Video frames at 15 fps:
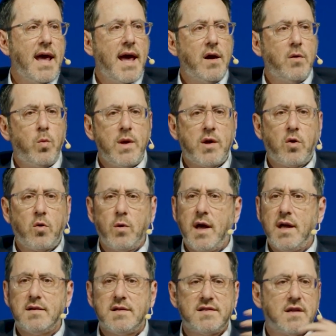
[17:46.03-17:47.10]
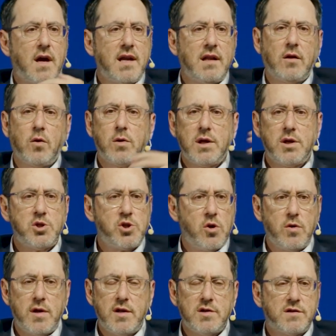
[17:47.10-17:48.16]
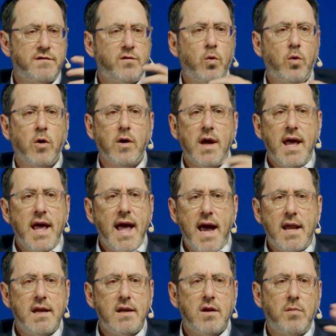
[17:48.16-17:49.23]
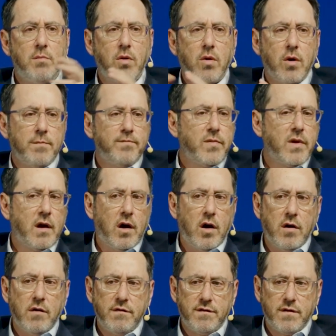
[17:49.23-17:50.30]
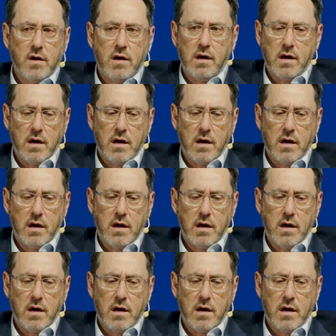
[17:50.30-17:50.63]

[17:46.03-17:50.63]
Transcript: and we create design learning journeys for any number of